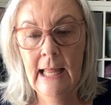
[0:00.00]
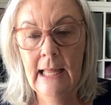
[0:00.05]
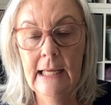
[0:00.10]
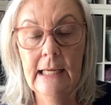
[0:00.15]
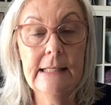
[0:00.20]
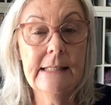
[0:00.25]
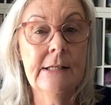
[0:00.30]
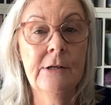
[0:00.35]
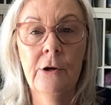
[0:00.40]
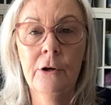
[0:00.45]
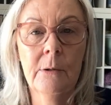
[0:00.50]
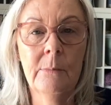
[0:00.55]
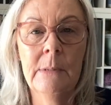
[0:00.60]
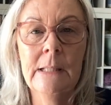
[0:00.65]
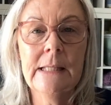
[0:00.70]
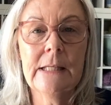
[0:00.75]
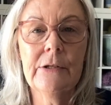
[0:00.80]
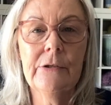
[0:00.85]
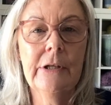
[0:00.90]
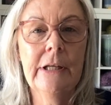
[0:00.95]
It's not a
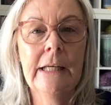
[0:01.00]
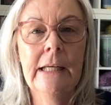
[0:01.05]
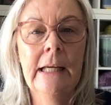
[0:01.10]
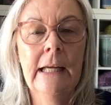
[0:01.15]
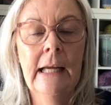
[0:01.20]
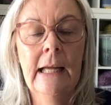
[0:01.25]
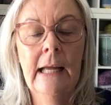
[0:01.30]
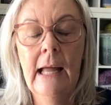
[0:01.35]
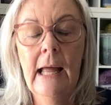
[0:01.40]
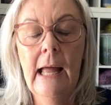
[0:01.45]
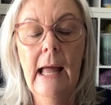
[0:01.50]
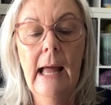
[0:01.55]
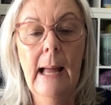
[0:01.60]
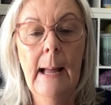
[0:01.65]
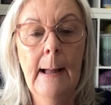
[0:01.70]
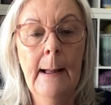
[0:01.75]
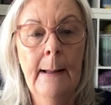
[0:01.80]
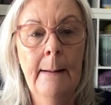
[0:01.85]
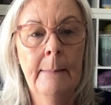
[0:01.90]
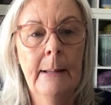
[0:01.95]
mystery,
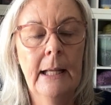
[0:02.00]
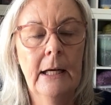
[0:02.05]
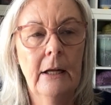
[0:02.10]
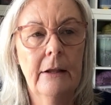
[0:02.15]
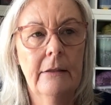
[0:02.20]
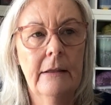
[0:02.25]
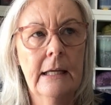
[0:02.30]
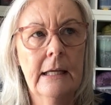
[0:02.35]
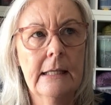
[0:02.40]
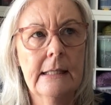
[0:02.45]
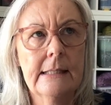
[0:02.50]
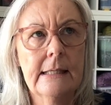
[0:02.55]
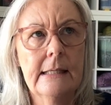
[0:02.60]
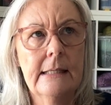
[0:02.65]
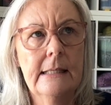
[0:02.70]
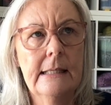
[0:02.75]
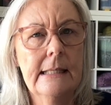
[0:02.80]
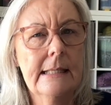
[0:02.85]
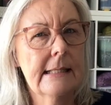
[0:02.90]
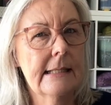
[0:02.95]
and I think it's a
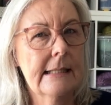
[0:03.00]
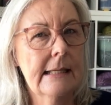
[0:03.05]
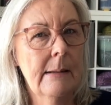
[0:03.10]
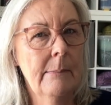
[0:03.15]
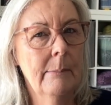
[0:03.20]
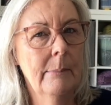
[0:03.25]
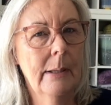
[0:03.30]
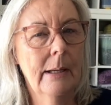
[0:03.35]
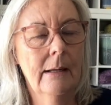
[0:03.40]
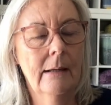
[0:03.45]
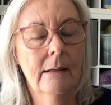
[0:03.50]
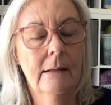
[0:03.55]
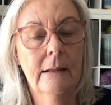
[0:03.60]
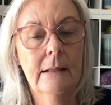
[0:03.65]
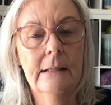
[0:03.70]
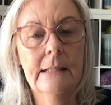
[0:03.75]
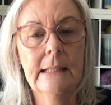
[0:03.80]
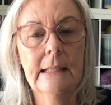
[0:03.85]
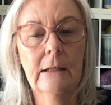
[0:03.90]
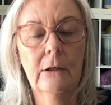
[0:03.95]
December
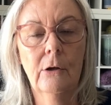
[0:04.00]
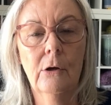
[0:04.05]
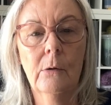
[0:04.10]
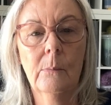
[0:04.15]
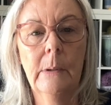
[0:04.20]
knit along,